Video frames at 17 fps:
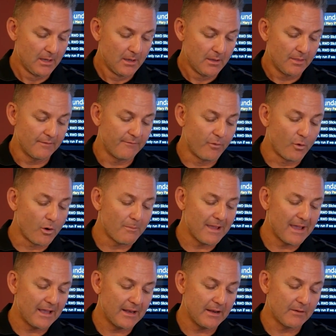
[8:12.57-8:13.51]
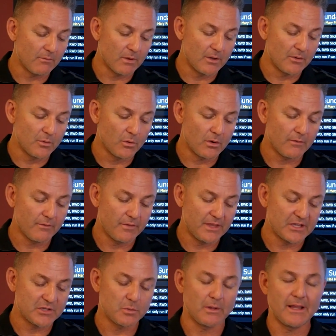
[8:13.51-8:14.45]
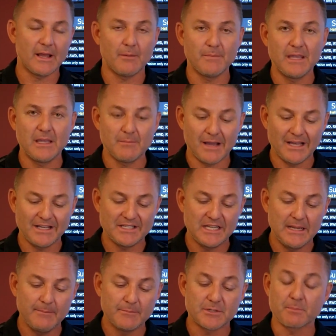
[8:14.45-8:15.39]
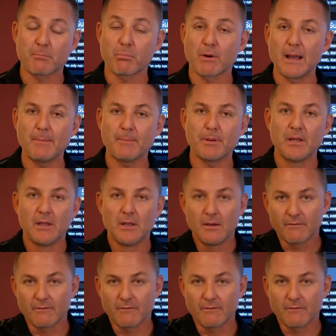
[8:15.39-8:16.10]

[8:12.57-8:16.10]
The format and run order for this will allow me and my team to prep